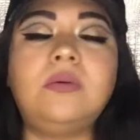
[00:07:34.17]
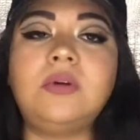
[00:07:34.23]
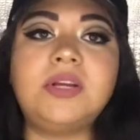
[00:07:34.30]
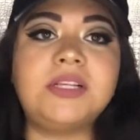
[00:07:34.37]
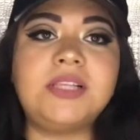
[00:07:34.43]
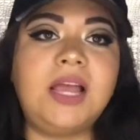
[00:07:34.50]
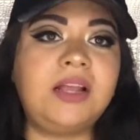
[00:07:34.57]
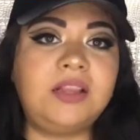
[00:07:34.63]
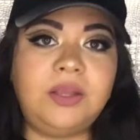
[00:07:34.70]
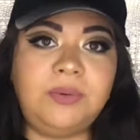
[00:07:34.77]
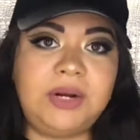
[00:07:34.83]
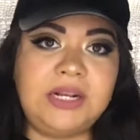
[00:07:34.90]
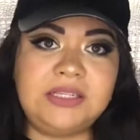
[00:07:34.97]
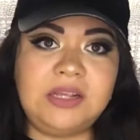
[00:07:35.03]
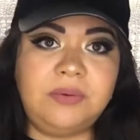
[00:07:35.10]
exactly
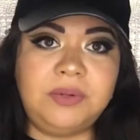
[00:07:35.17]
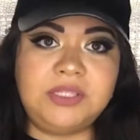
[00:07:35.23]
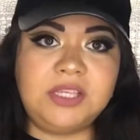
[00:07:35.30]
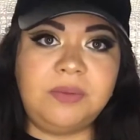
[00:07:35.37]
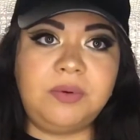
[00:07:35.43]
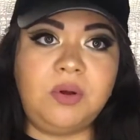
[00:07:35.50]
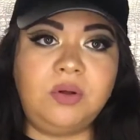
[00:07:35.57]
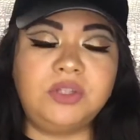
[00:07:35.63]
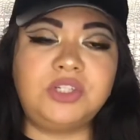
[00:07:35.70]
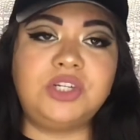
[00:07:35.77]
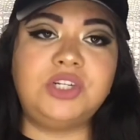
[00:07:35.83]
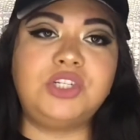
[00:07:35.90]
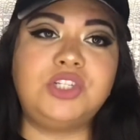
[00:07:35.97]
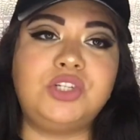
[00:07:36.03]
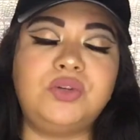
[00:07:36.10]
what I said with
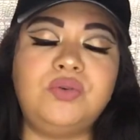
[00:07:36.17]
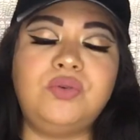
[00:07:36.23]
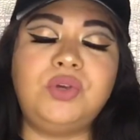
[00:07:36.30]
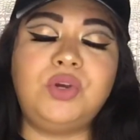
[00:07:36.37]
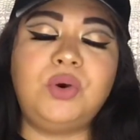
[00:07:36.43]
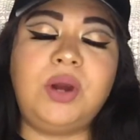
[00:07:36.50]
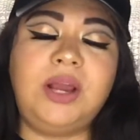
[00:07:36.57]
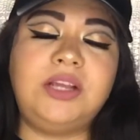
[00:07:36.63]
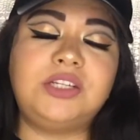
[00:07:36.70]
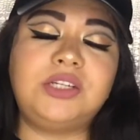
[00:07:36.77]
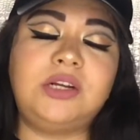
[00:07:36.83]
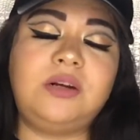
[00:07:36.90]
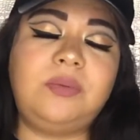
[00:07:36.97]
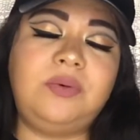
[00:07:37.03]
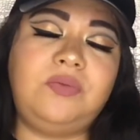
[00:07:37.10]
Subculture, do your
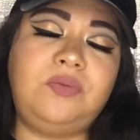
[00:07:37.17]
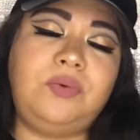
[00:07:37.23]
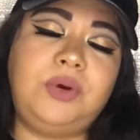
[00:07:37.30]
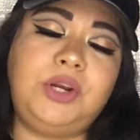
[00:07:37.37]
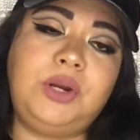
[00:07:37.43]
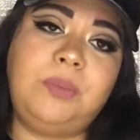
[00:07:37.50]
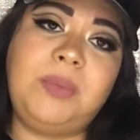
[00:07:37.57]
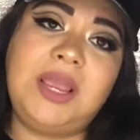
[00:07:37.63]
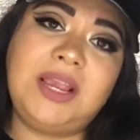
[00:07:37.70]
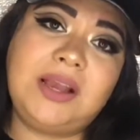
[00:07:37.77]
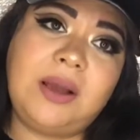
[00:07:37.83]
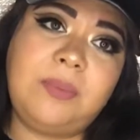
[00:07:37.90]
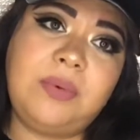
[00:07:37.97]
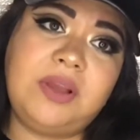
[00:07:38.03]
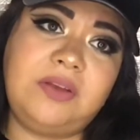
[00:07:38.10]
eyeshadow before your
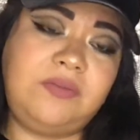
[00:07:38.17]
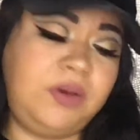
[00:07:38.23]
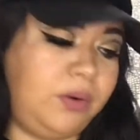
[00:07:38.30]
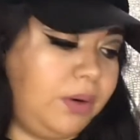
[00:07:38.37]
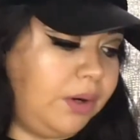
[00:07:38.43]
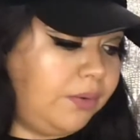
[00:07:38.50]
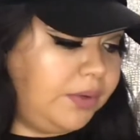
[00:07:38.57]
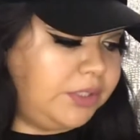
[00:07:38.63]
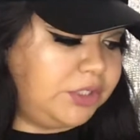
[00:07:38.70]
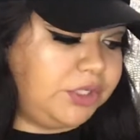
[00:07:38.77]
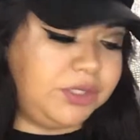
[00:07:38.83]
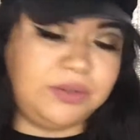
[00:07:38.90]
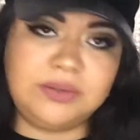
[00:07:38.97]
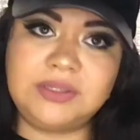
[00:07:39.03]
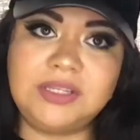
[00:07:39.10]
makeup if you are going
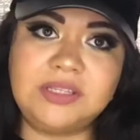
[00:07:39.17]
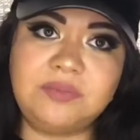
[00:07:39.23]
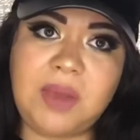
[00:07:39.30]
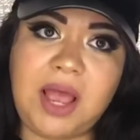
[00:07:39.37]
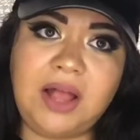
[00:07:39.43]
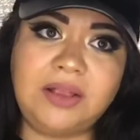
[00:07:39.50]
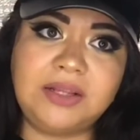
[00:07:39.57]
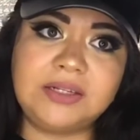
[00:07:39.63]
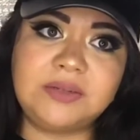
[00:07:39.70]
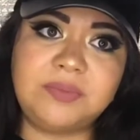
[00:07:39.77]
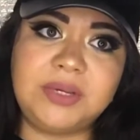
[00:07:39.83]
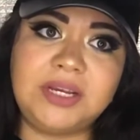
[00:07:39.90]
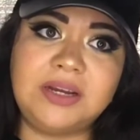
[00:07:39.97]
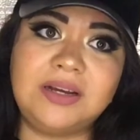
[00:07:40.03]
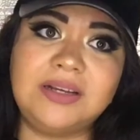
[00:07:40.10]
to use this palette,
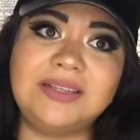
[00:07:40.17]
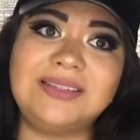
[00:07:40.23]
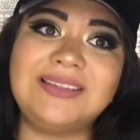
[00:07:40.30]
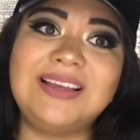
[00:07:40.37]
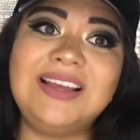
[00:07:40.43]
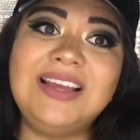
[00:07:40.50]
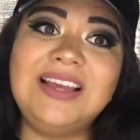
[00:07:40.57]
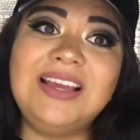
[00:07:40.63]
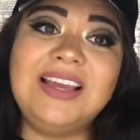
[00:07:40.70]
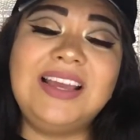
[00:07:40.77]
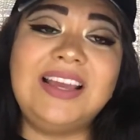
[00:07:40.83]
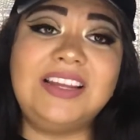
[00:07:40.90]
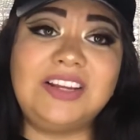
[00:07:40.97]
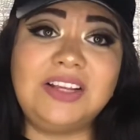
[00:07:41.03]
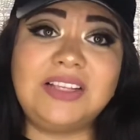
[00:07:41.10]
because
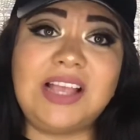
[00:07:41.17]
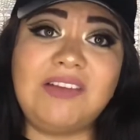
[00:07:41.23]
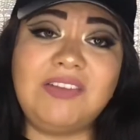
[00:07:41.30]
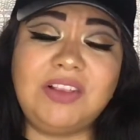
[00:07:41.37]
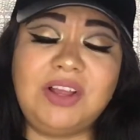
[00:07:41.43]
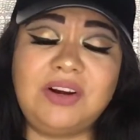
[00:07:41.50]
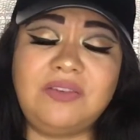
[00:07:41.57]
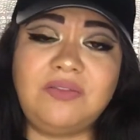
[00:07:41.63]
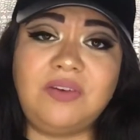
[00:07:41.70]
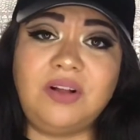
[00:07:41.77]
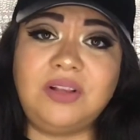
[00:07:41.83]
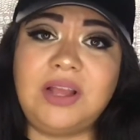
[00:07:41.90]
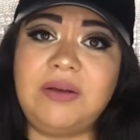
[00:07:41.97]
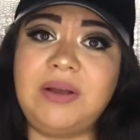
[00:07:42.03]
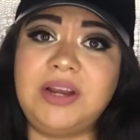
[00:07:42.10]
it does have a lot of
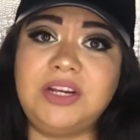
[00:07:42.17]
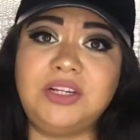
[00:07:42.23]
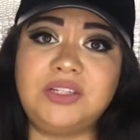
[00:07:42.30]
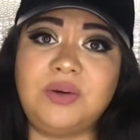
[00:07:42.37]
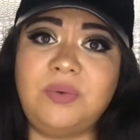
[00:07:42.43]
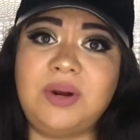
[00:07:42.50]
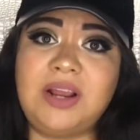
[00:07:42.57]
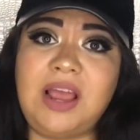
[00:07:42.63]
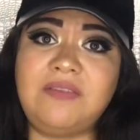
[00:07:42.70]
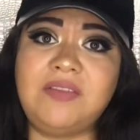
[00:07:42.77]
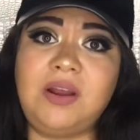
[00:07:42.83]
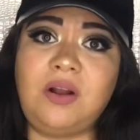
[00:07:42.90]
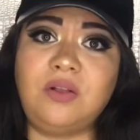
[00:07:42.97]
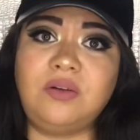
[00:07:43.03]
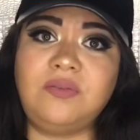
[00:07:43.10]
fallout and you don't want to have
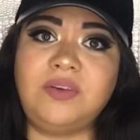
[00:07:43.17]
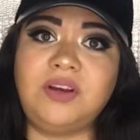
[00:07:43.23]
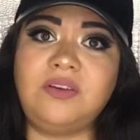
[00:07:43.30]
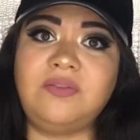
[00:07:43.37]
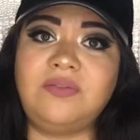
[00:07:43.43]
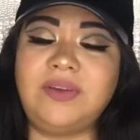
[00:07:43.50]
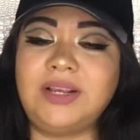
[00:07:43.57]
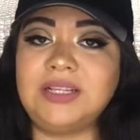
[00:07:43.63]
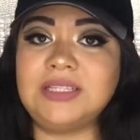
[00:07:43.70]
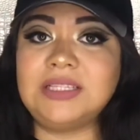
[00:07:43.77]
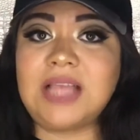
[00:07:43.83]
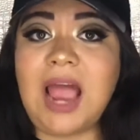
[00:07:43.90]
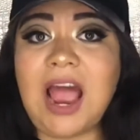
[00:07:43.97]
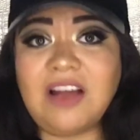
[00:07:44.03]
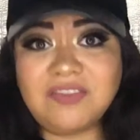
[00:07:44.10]
that all over your
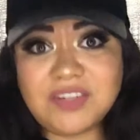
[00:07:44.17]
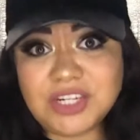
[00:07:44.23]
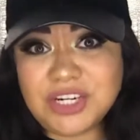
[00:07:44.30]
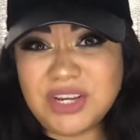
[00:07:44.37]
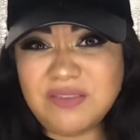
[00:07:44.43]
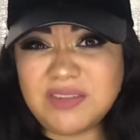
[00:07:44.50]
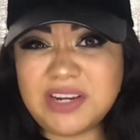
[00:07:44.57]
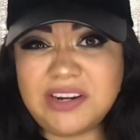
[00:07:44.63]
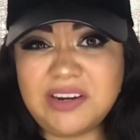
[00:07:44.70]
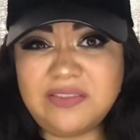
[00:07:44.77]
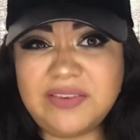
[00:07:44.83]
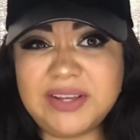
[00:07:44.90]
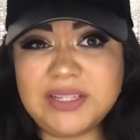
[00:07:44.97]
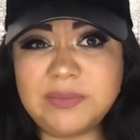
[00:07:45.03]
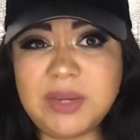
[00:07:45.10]
face after you've done your
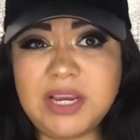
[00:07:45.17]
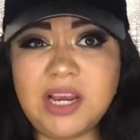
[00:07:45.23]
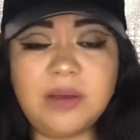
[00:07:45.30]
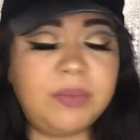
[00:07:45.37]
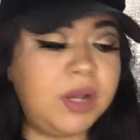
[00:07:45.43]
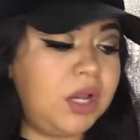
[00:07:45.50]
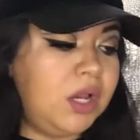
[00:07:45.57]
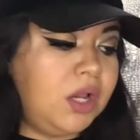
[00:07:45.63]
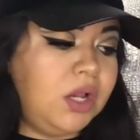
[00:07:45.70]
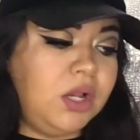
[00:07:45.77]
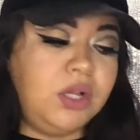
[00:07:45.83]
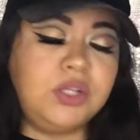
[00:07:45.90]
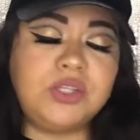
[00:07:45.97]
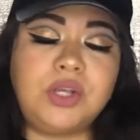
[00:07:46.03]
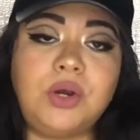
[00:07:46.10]
face makeup.
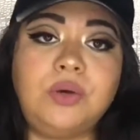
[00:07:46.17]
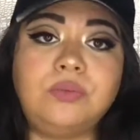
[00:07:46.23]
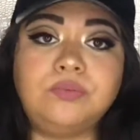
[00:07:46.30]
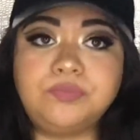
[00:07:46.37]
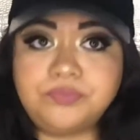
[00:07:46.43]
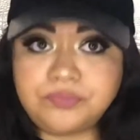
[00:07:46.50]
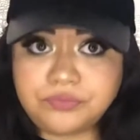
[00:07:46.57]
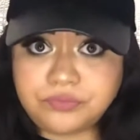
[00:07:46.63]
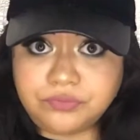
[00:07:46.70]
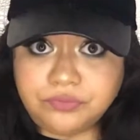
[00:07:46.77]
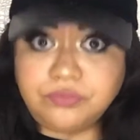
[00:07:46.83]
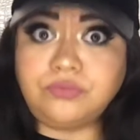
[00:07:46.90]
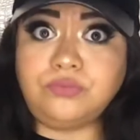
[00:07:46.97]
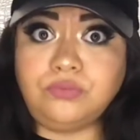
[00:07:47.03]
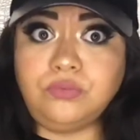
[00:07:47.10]
So
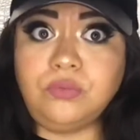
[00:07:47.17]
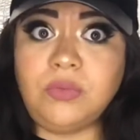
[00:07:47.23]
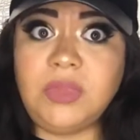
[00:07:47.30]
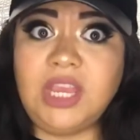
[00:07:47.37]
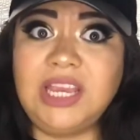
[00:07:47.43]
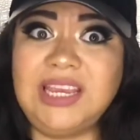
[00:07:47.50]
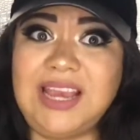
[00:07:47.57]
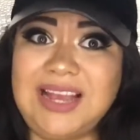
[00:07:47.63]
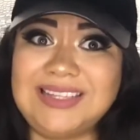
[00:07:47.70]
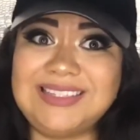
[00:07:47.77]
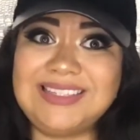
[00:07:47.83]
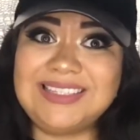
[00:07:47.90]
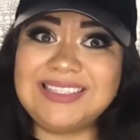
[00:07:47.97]
yes,